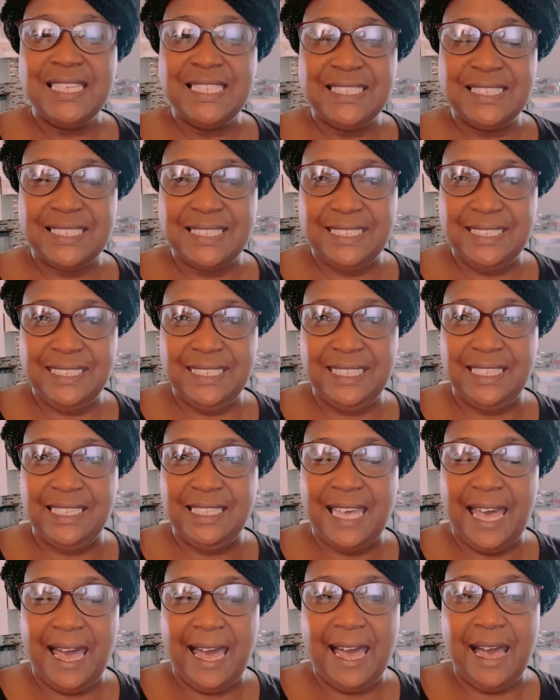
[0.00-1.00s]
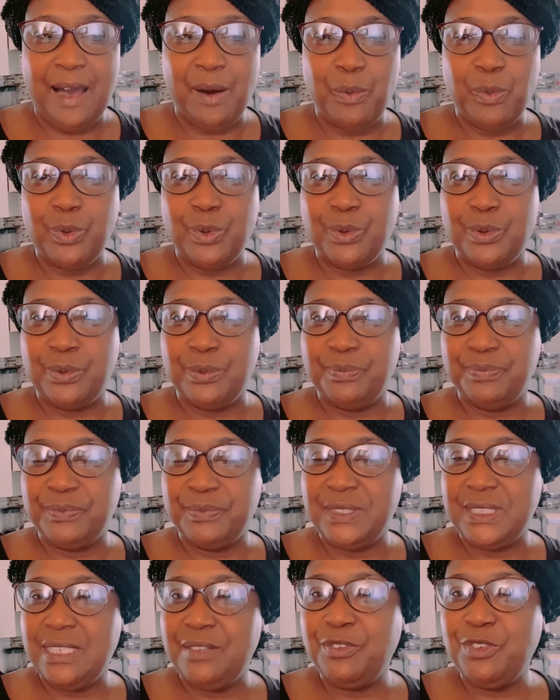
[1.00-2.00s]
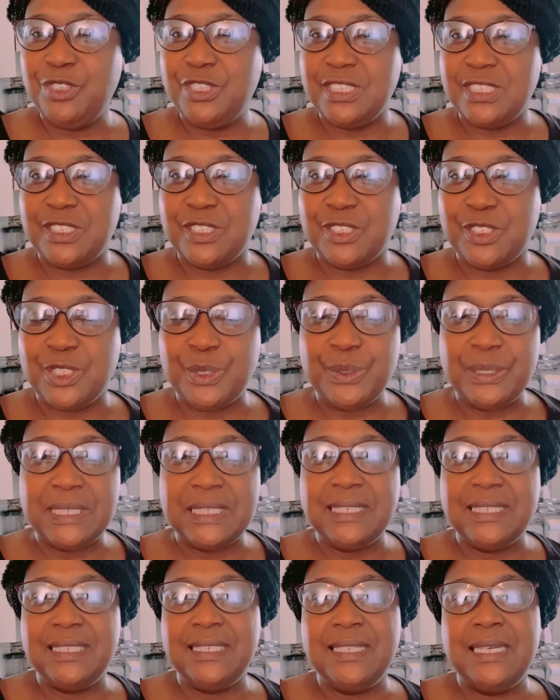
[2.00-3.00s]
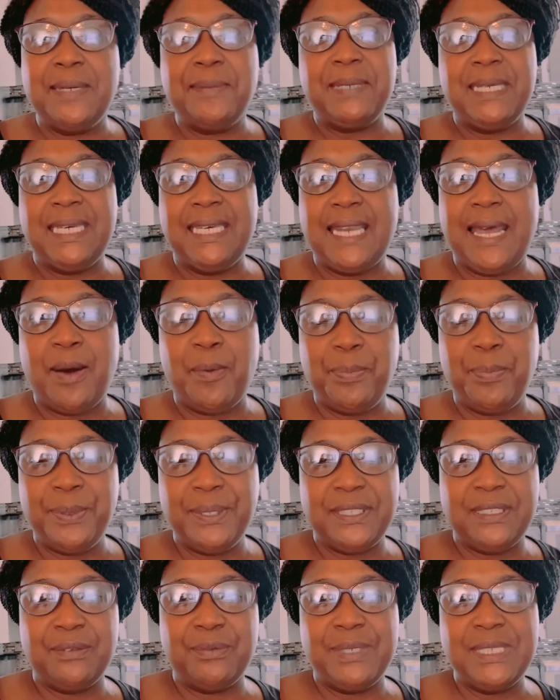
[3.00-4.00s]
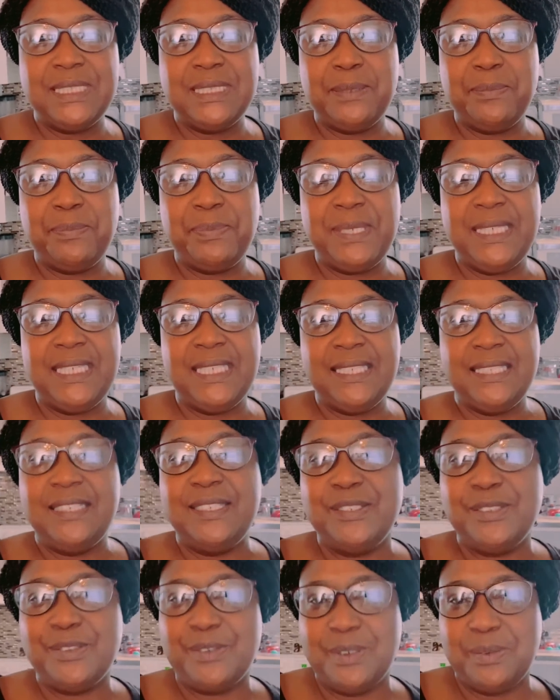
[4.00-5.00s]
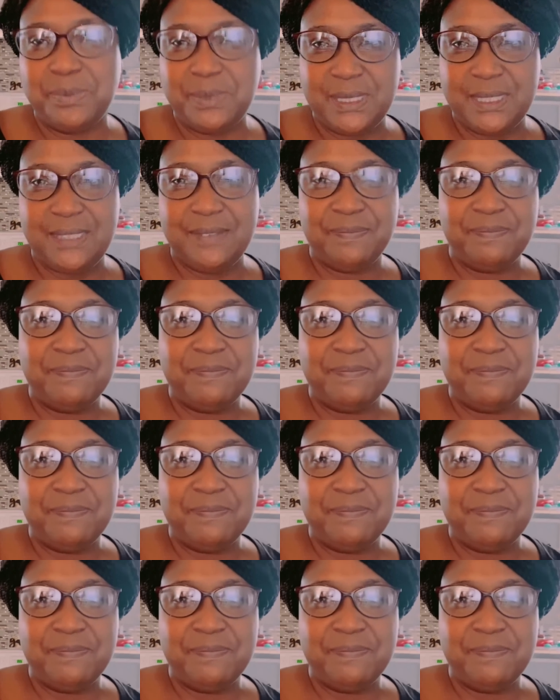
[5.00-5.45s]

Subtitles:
So yeah, I will give you just a short clip and I'll put the recipe in the description.